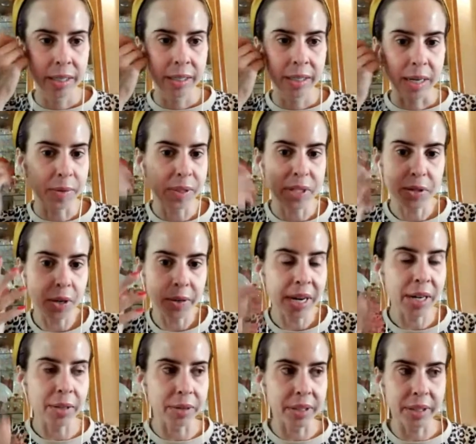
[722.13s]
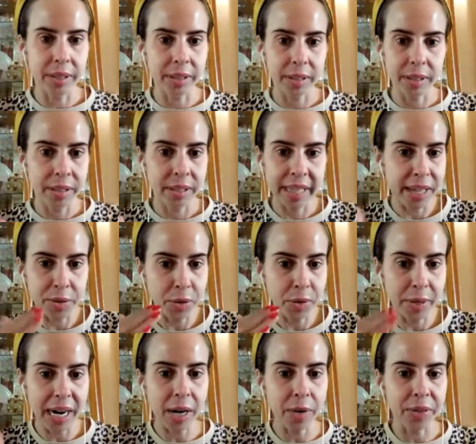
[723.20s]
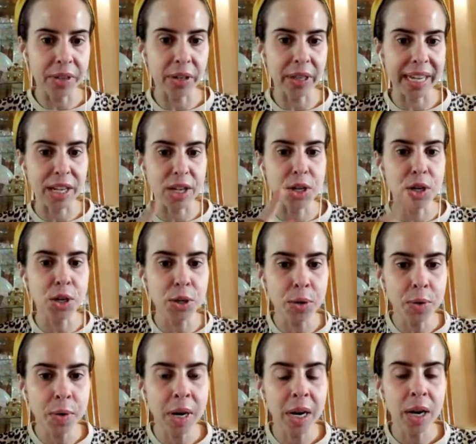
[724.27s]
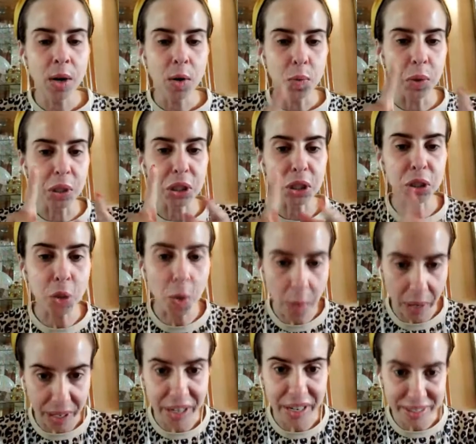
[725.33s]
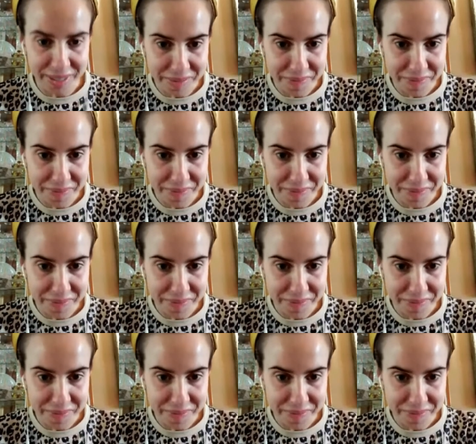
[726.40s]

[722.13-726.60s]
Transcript: It was thrown out. Terrible. They threw it out. They're like, you were short.